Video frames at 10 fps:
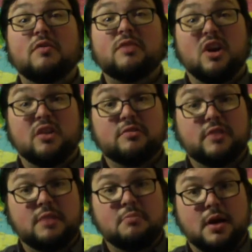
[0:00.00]
the
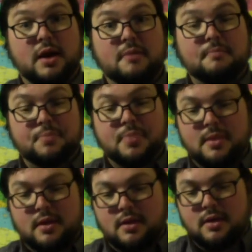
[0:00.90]
Austrian Empire
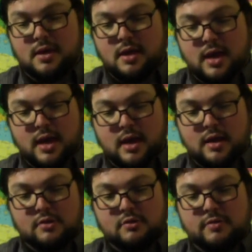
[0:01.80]

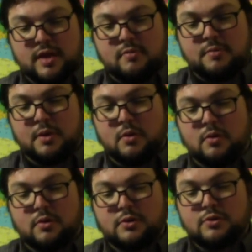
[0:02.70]
and create what we
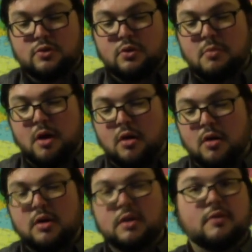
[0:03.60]
call the dual
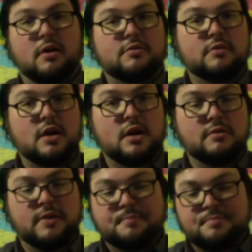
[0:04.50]
monarchy of Austria-Hungary.